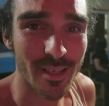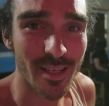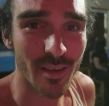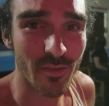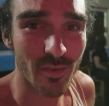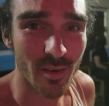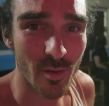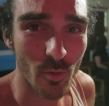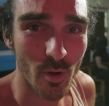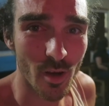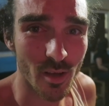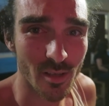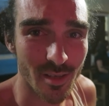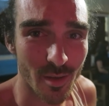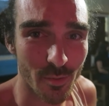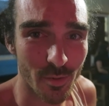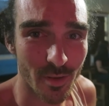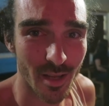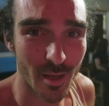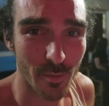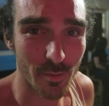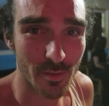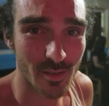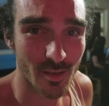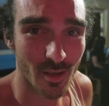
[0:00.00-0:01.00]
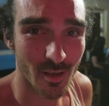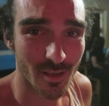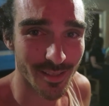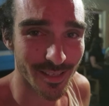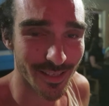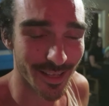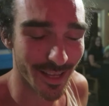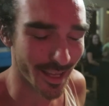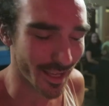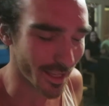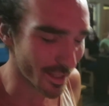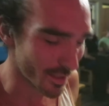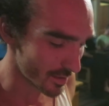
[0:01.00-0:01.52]
definitely worked up an appetite
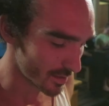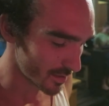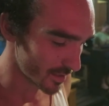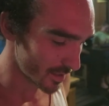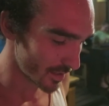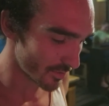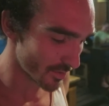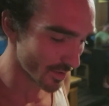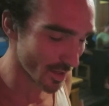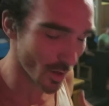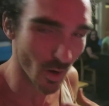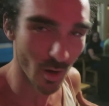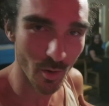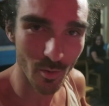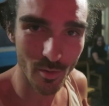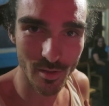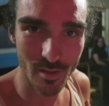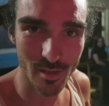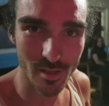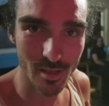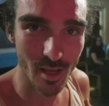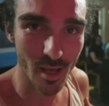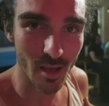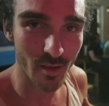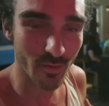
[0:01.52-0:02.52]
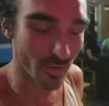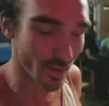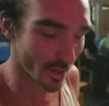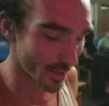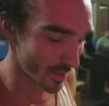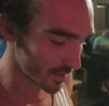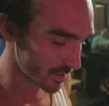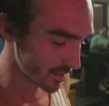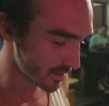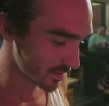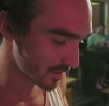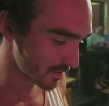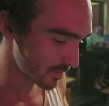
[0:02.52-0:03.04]
today, even though I wasn't surfing.
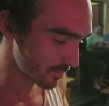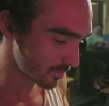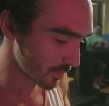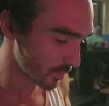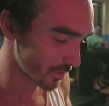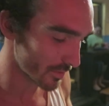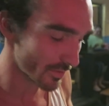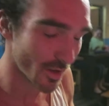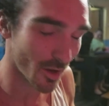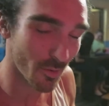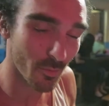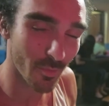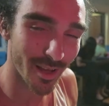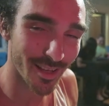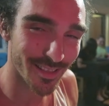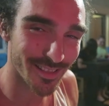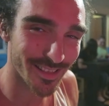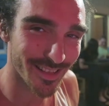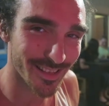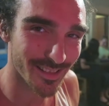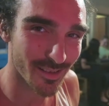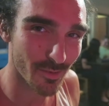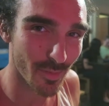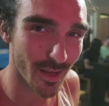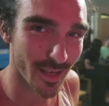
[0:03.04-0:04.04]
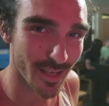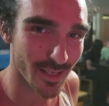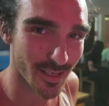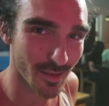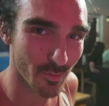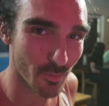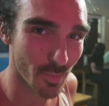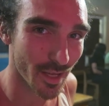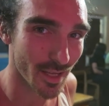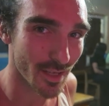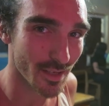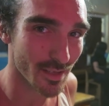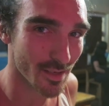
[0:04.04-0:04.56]
But we've come back to this
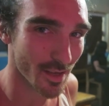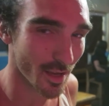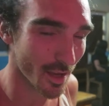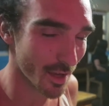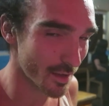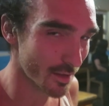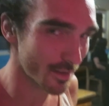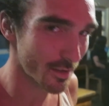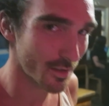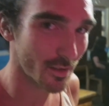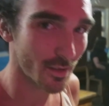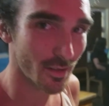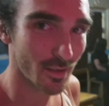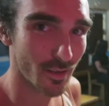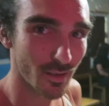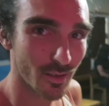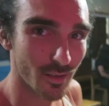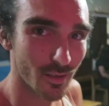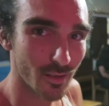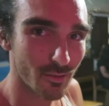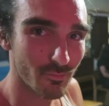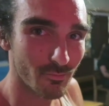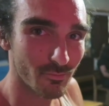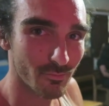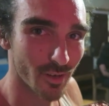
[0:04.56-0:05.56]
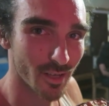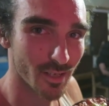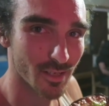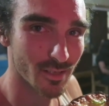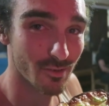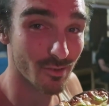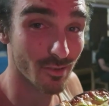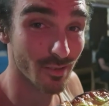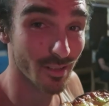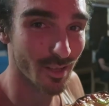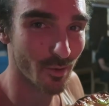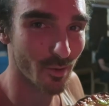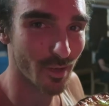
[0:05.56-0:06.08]
amazing pizza
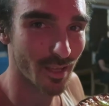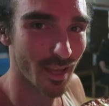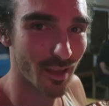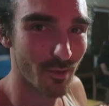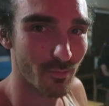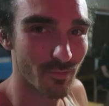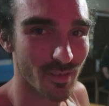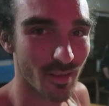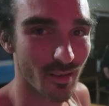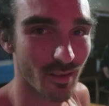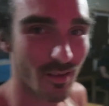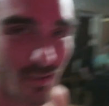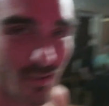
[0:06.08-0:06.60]
restaurant that we came to